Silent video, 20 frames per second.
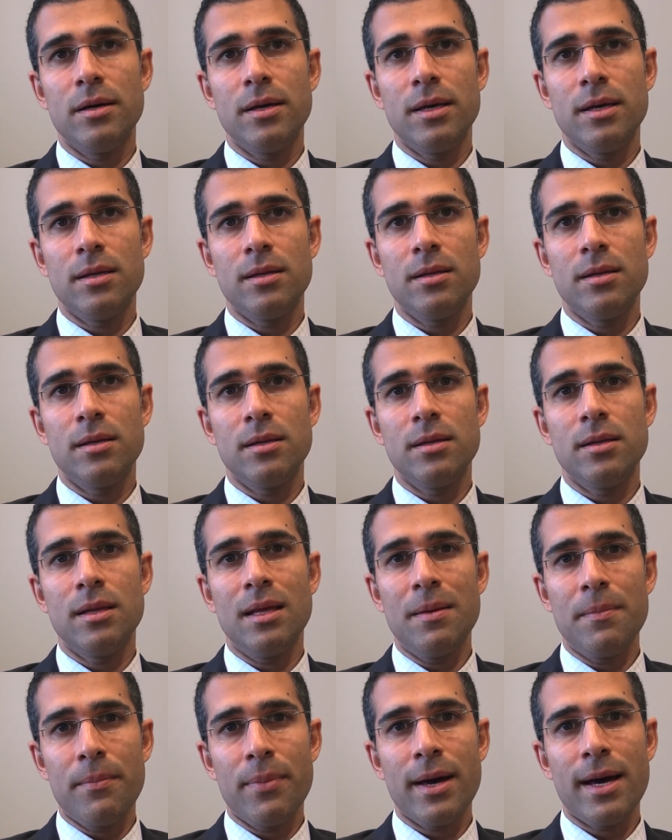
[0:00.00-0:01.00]
in
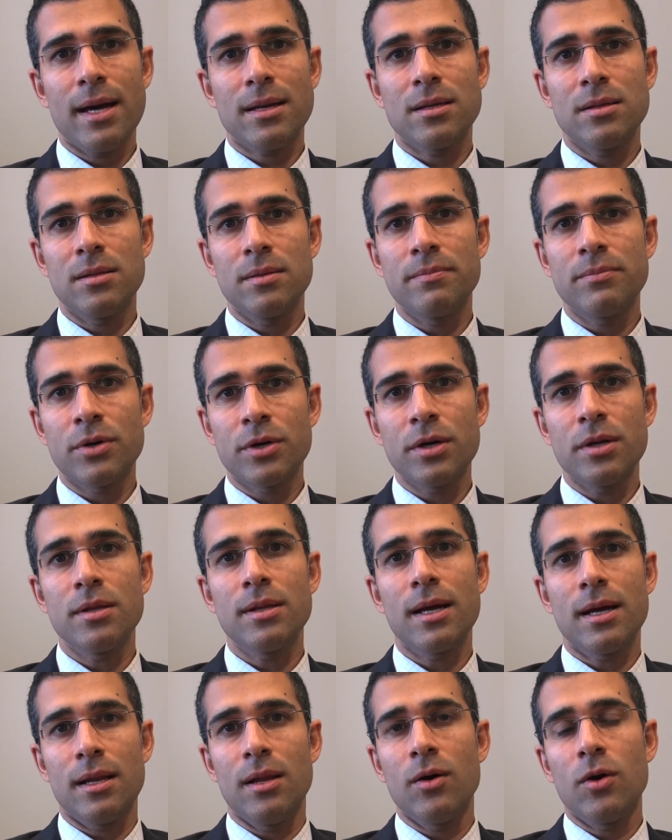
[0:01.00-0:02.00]
the impact and the burden
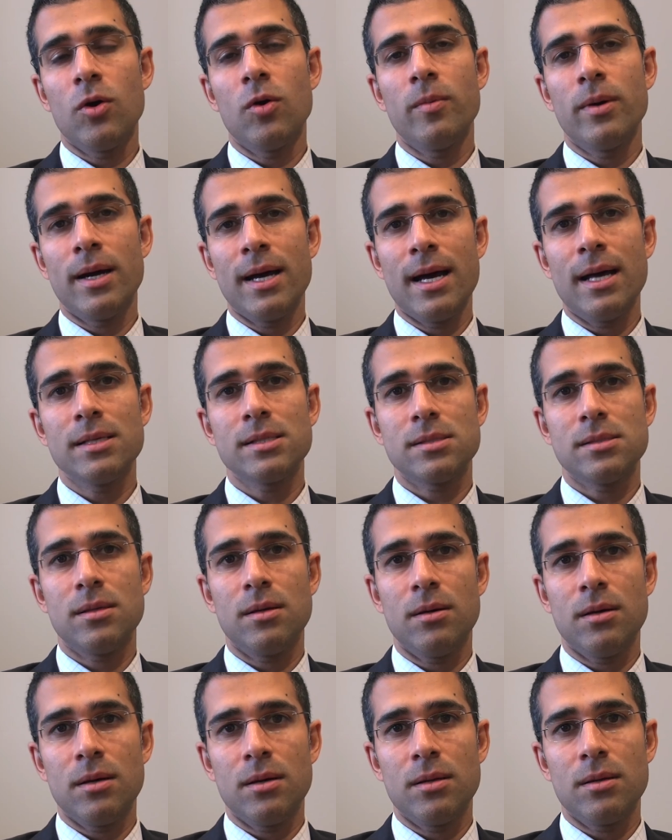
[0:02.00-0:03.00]
that glaucoma has
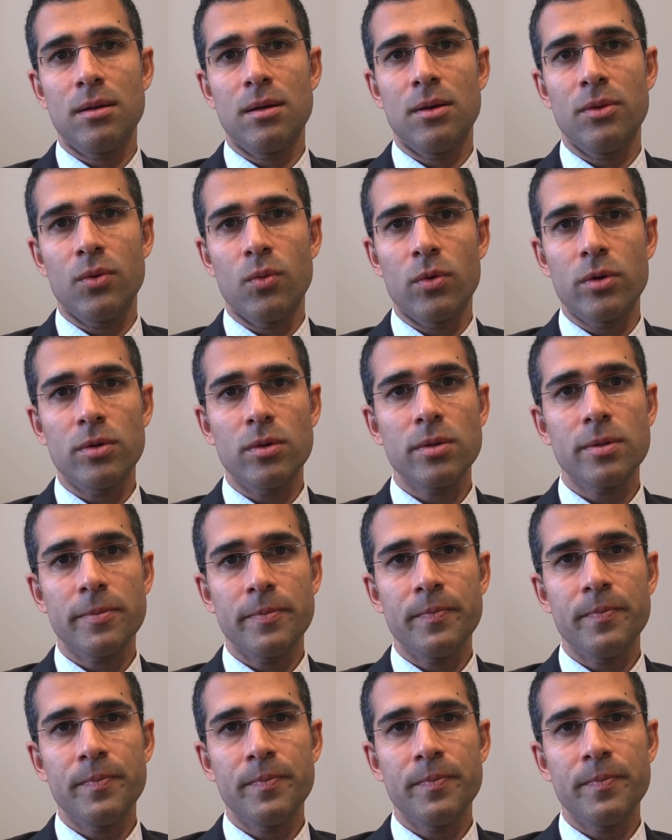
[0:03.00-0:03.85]
on the world.